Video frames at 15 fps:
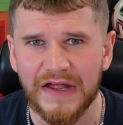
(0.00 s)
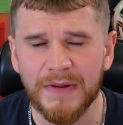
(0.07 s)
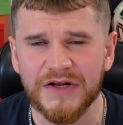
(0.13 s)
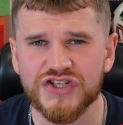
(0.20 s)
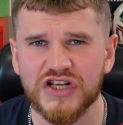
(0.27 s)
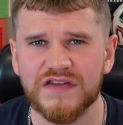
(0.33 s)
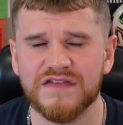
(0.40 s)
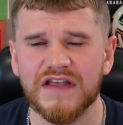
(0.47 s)

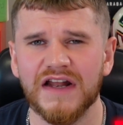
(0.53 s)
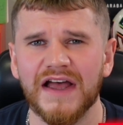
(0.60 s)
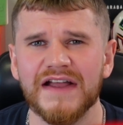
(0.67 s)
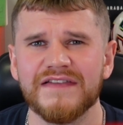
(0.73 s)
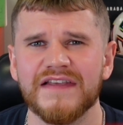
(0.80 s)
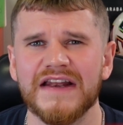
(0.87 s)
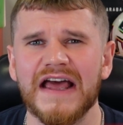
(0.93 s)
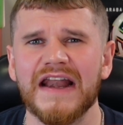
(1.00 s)
Manchester
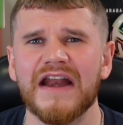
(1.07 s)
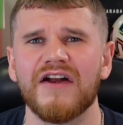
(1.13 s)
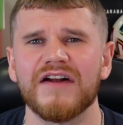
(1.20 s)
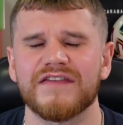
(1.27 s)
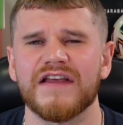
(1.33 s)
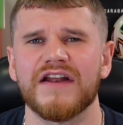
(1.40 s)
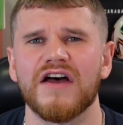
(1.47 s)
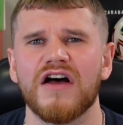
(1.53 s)
United and Erik
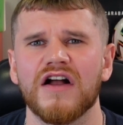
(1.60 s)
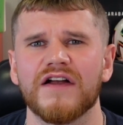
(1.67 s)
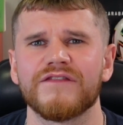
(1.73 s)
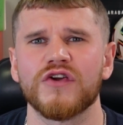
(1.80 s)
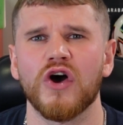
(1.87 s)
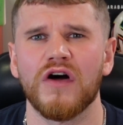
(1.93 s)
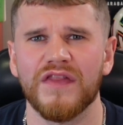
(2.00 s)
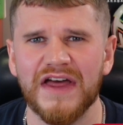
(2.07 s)
Ten Hag have
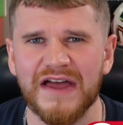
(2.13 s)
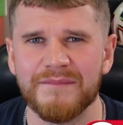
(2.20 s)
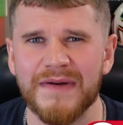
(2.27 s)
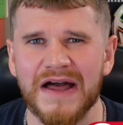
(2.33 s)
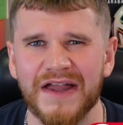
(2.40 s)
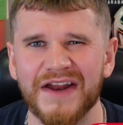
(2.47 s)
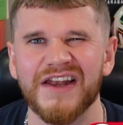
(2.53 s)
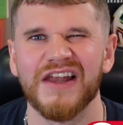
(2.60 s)
got their
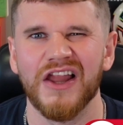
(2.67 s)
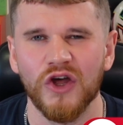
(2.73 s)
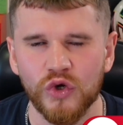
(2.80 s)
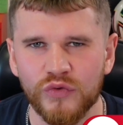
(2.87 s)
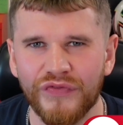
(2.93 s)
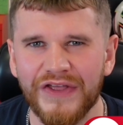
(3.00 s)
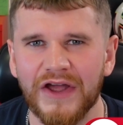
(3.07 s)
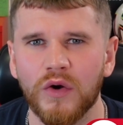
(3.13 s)
man a
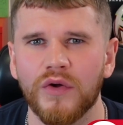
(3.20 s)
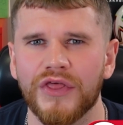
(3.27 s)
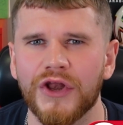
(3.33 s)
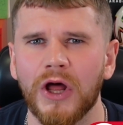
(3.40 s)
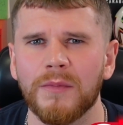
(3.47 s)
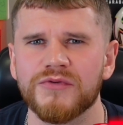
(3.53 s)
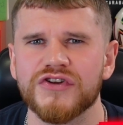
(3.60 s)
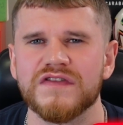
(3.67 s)
loan deal with an
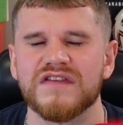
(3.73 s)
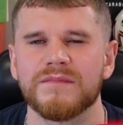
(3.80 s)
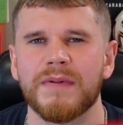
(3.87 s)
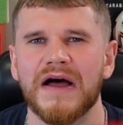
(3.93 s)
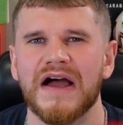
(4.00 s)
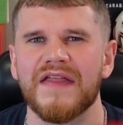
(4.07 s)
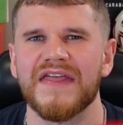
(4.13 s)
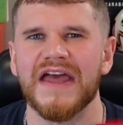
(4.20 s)
option to
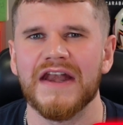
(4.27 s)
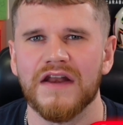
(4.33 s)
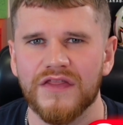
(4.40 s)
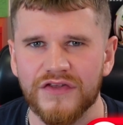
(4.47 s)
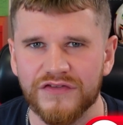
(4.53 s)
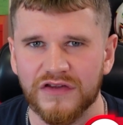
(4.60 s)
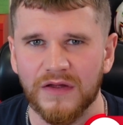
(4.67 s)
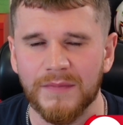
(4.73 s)
buy at the end of the
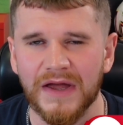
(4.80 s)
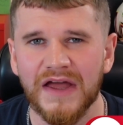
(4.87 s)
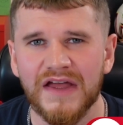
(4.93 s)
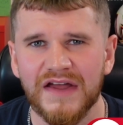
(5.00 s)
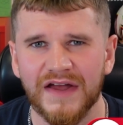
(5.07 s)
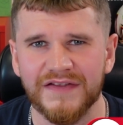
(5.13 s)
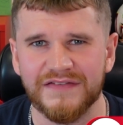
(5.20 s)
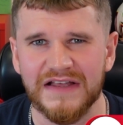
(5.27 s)
summer,
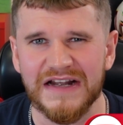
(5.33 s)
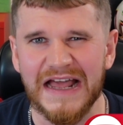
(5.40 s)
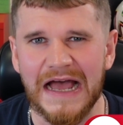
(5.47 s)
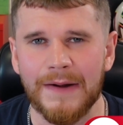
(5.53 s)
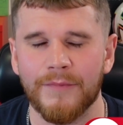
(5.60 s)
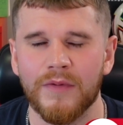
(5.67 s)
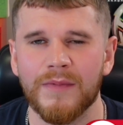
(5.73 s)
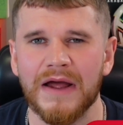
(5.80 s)
has seen
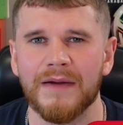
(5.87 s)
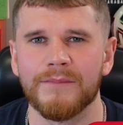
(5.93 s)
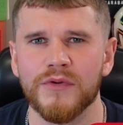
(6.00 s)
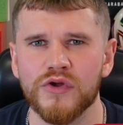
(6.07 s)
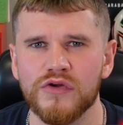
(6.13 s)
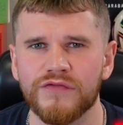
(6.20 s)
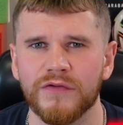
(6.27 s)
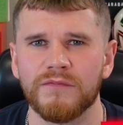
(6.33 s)
Amrabat
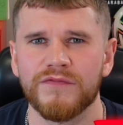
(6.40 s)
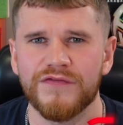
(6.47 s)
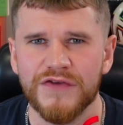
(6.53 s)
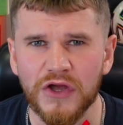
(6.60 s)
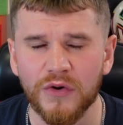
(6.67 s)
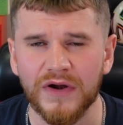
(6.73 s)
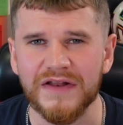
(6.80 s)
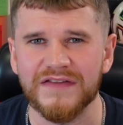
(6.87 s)
move from
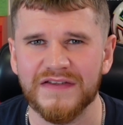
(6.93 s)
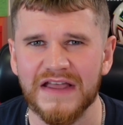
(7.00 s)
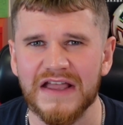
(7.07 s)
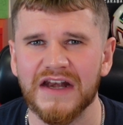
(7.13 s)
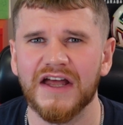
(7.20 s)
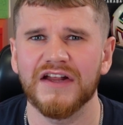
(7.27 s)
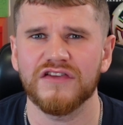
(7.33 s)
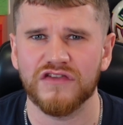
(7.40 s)

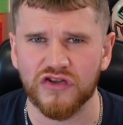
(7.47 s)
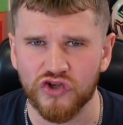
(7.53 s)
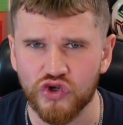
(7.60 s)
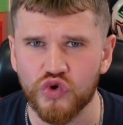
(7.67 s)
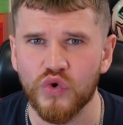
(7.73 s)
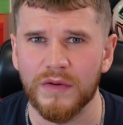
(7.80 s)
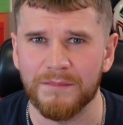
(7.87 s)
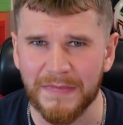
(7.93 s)
Fiorentina
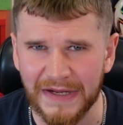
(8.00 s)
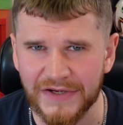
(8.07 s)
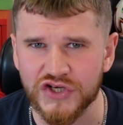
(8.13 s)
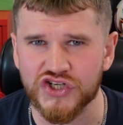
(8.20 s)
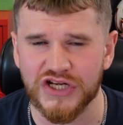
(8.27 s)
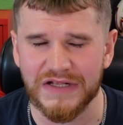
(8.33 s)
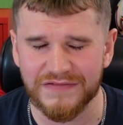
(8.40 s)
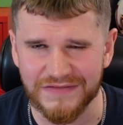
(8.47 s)
to
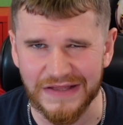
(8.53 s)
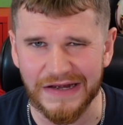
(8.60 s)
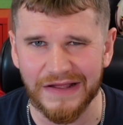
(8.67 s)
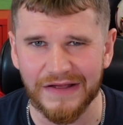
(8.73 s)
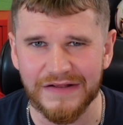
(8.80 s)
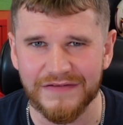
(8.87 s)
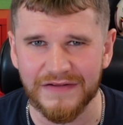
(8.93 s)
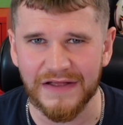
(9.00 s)
Manchester
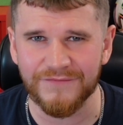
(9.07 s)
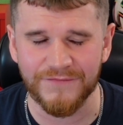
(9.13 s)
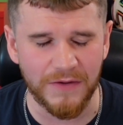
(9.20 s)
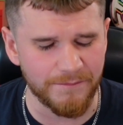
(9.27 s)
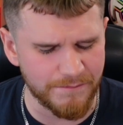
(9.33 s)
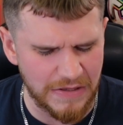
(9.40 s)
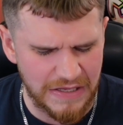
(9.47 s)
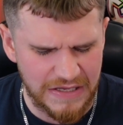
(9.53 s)
United. For
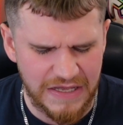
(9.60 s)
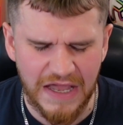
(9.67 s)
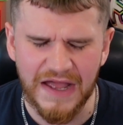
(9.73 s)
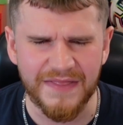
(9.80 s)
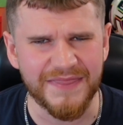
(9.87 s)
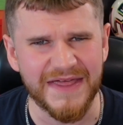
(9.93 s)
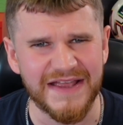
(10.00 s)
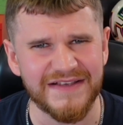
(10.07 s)
me,
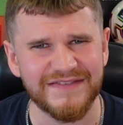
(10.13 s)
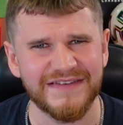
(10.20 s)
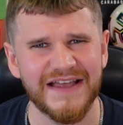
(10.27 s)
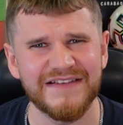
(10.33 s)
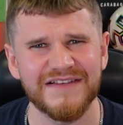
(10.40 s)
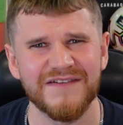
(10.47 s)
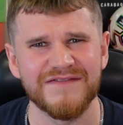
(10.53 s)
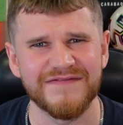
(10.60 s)
this
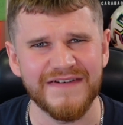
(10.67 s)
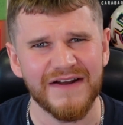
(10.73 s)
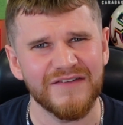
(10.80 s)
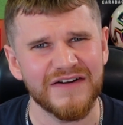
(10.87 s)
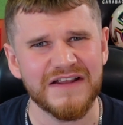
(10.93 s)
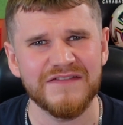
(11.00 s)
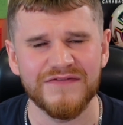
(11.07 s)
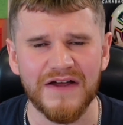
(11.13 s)
is a
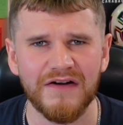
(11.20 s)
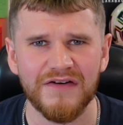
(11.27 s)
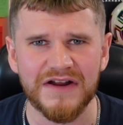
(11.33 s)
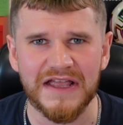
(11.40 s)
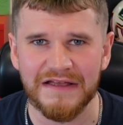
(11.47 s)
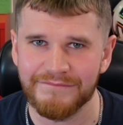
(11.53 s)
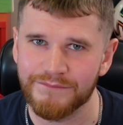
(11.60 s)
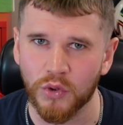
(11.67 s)
very,
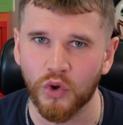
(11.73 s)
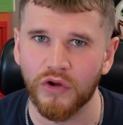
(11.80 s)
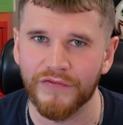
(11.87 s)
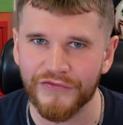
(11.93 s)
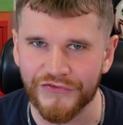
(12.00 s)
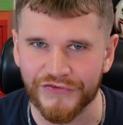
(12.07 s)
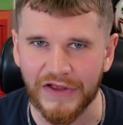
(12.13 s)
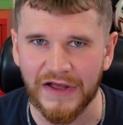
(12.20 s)
very
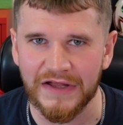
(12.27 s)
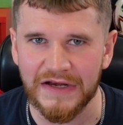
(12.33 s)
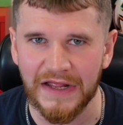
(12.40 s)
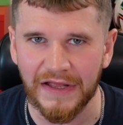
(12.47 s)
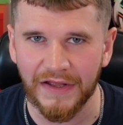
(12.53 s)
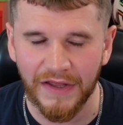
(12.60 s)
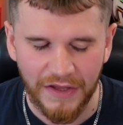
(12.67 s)
important signing.